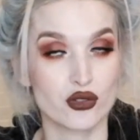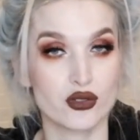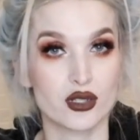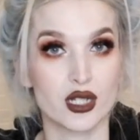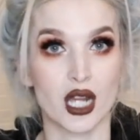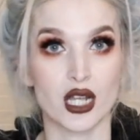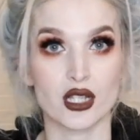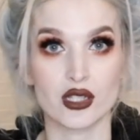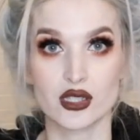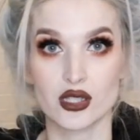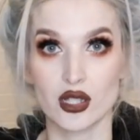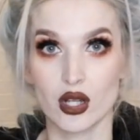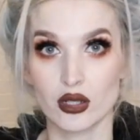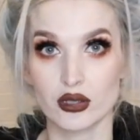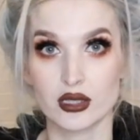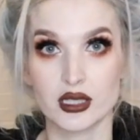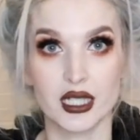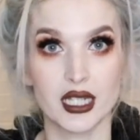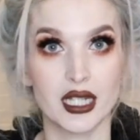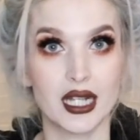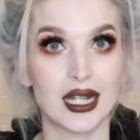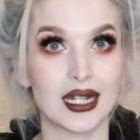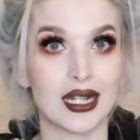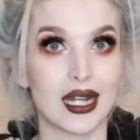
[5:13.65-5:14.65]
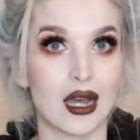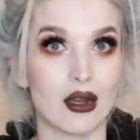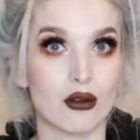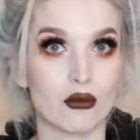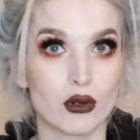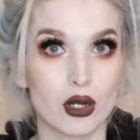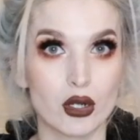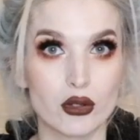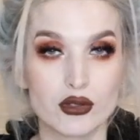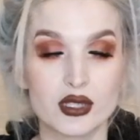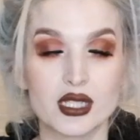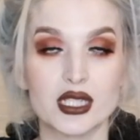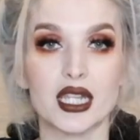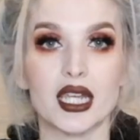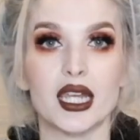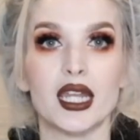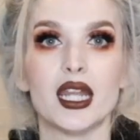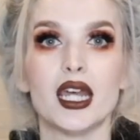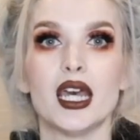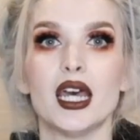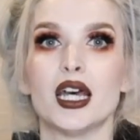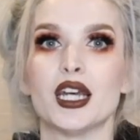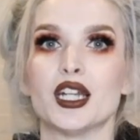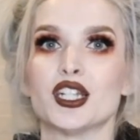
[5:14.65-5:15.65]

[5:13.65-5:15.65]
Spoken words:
not salted, not roasted,